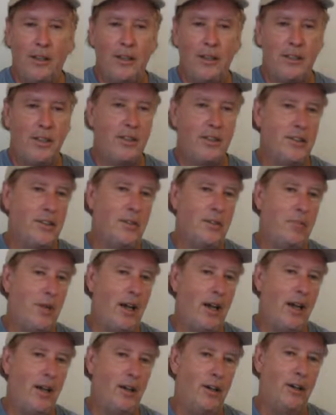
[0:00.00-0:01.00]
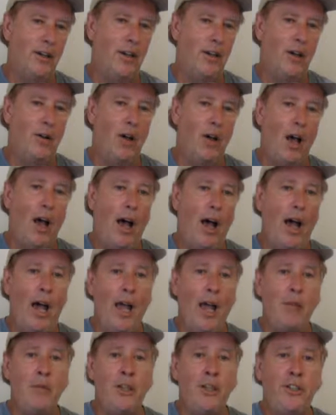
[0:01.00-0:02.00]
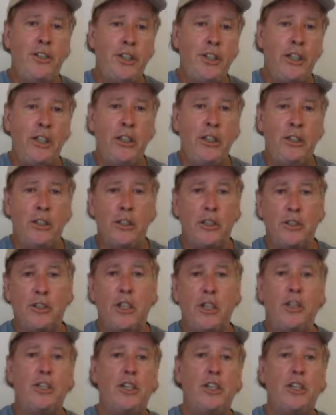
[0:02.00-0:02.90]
This isn't about, I'm a genius,